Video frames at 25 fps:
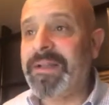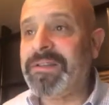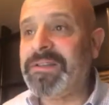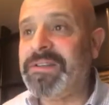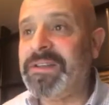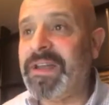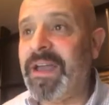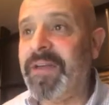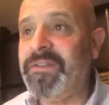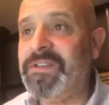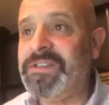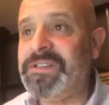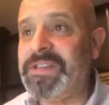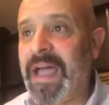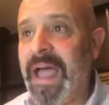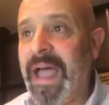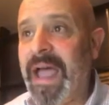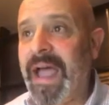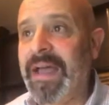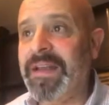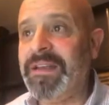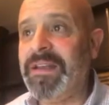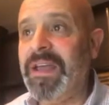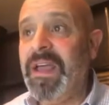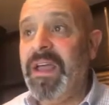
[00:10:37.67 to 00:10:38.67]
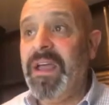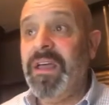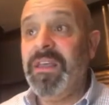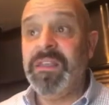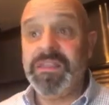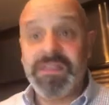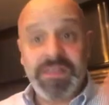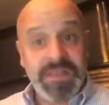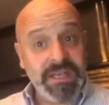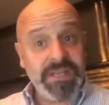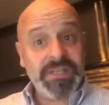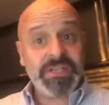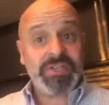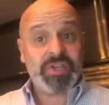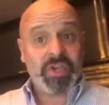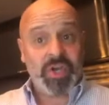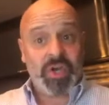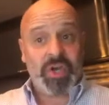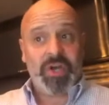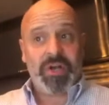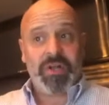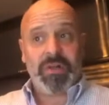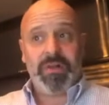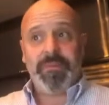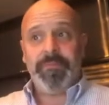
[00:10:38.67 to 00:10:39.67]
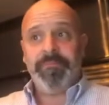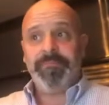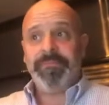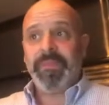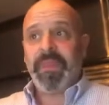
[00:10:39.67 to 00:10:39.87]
to David's ad. This girl